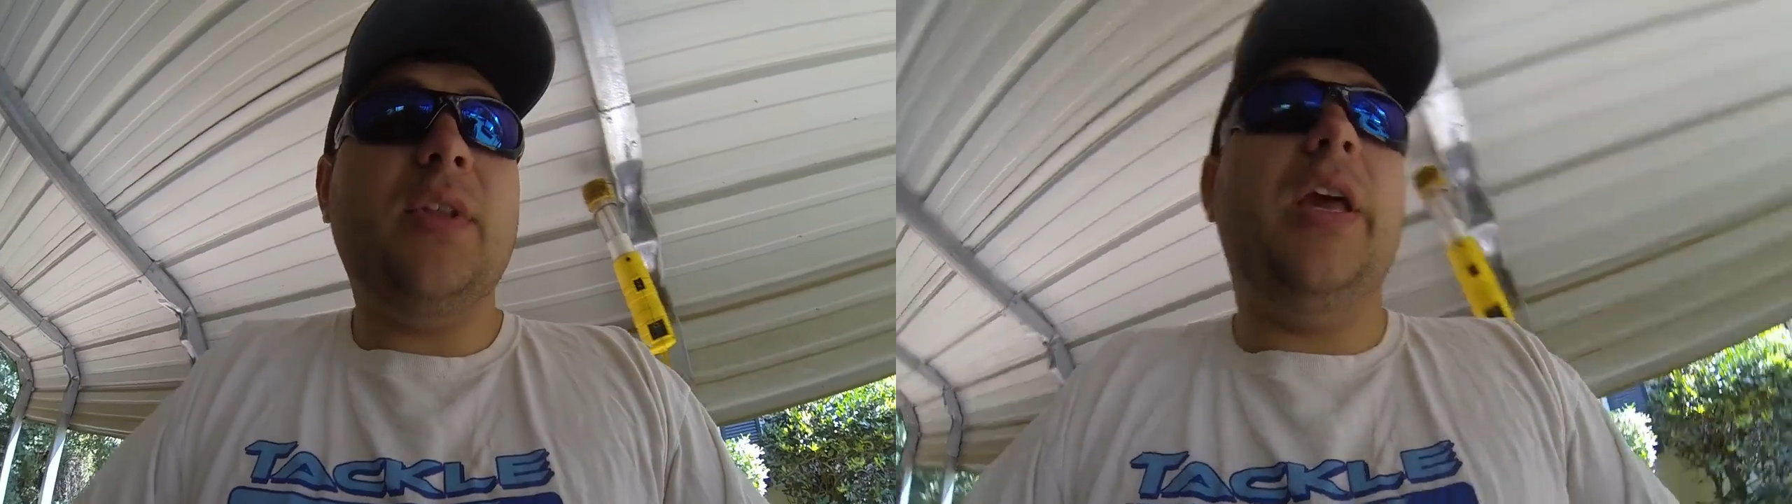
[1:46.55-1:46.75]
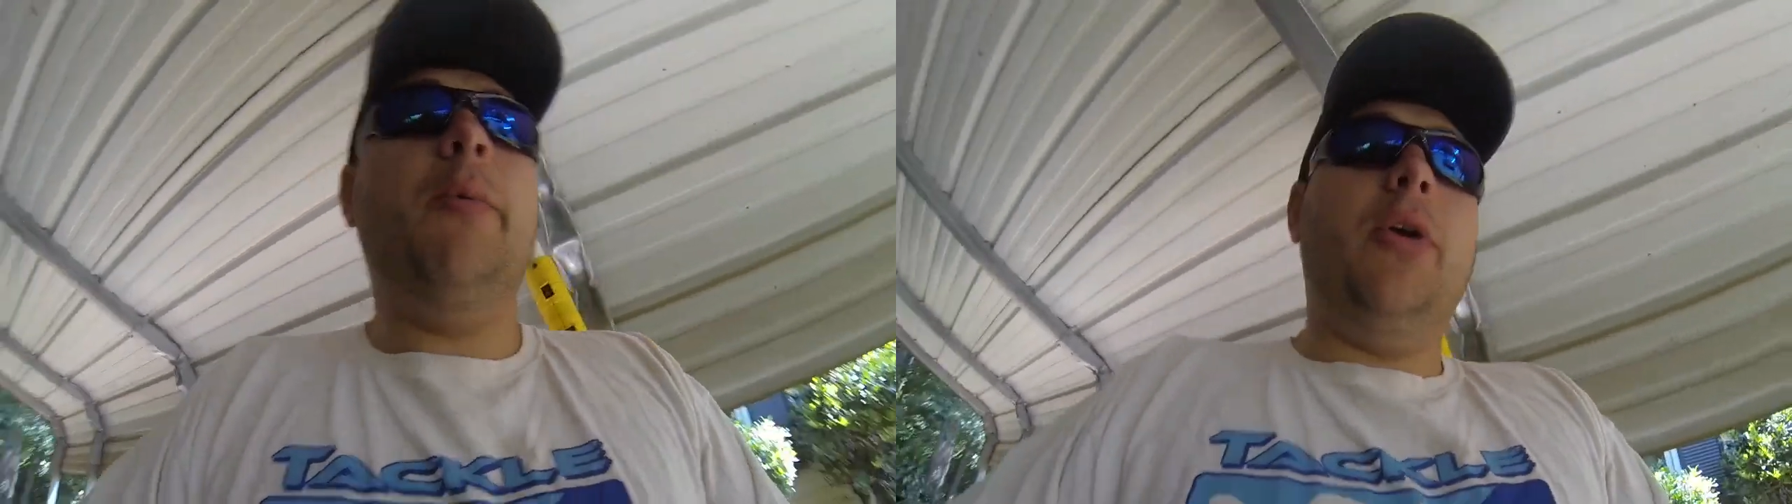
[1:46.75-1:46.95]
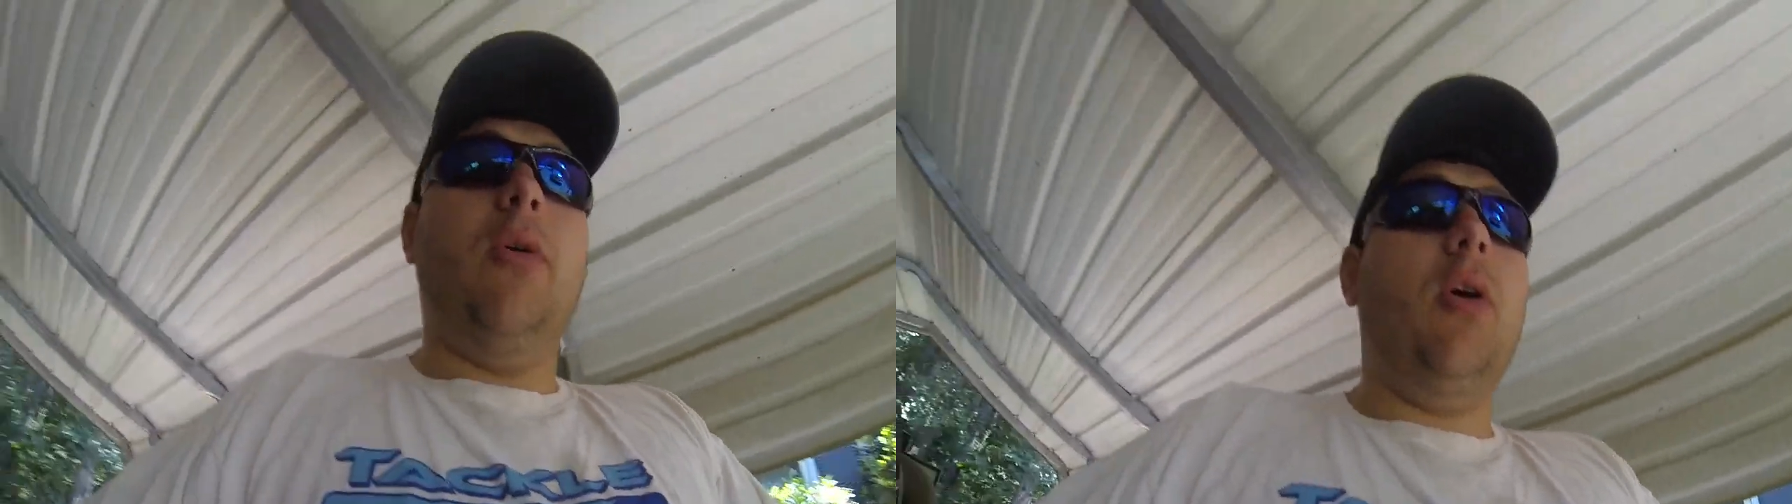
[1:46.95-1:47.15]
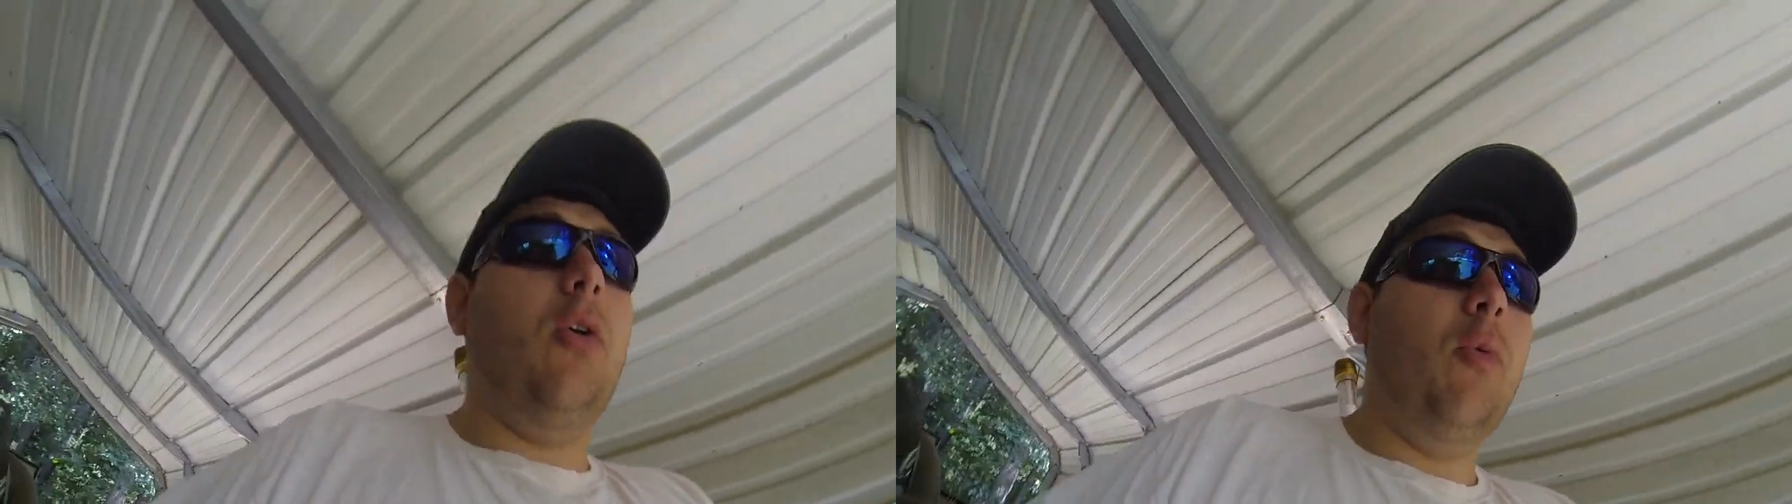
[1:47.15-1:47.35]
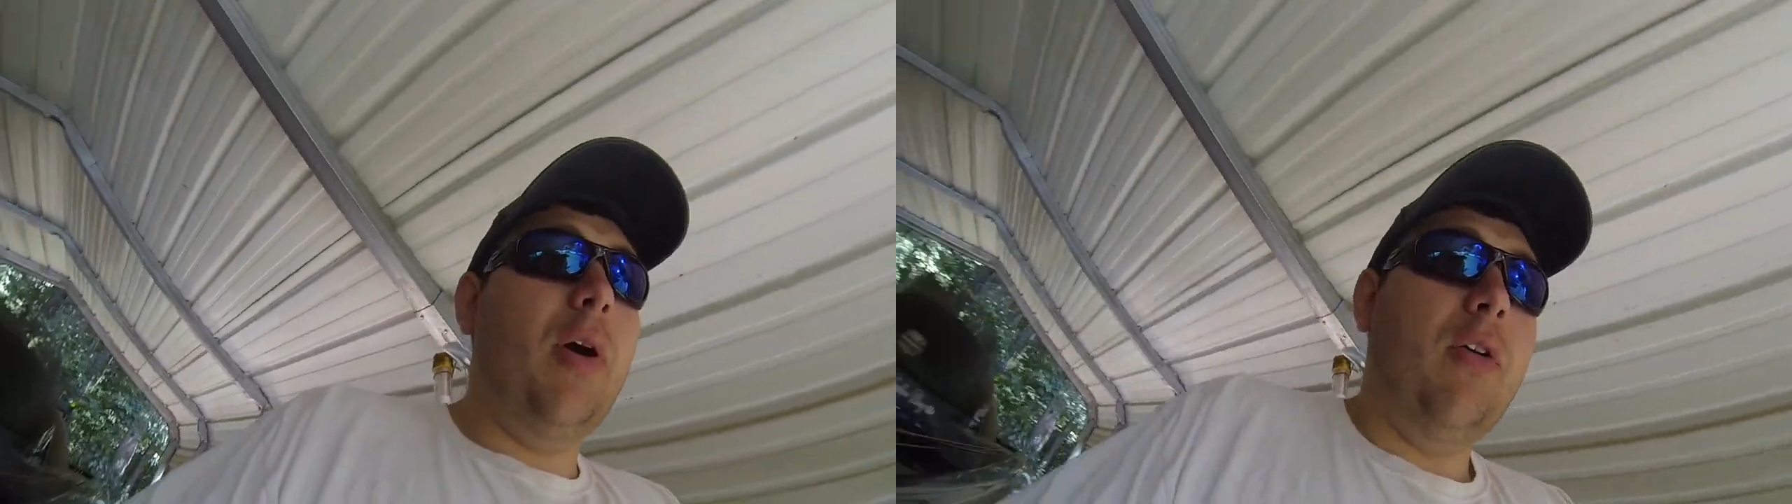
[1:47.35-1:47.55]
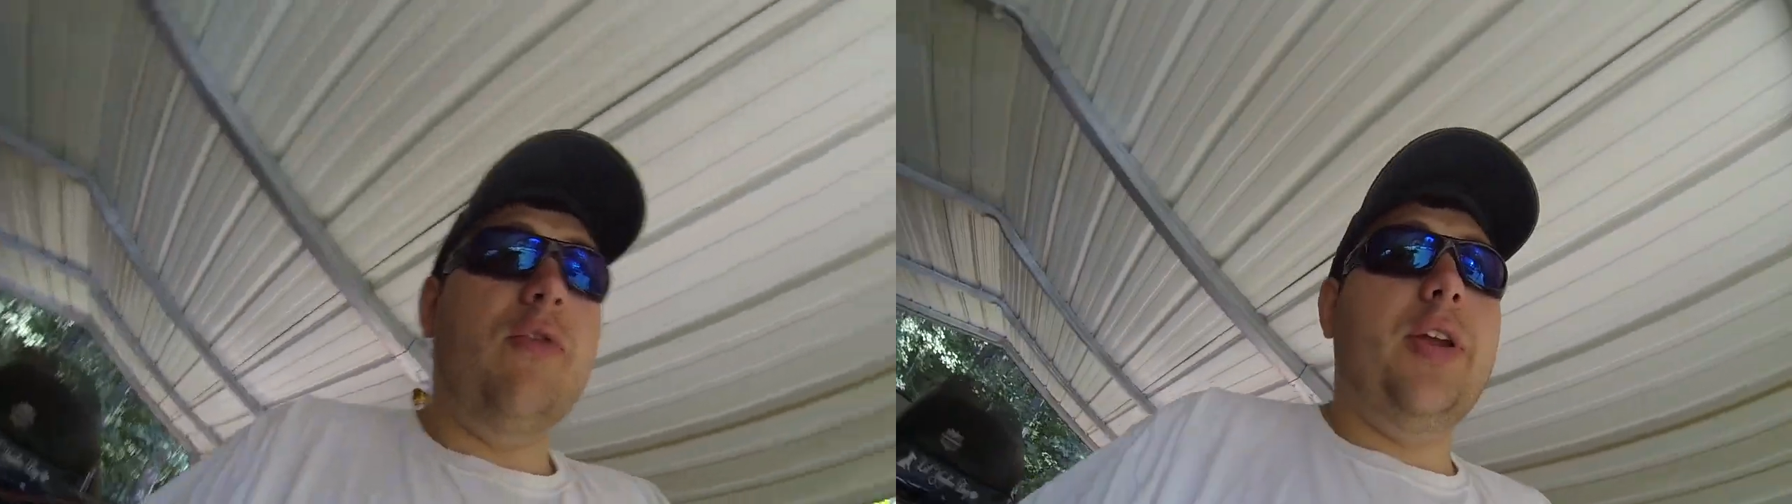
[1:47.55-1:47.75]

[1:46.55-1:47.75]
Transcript: and we go all the way over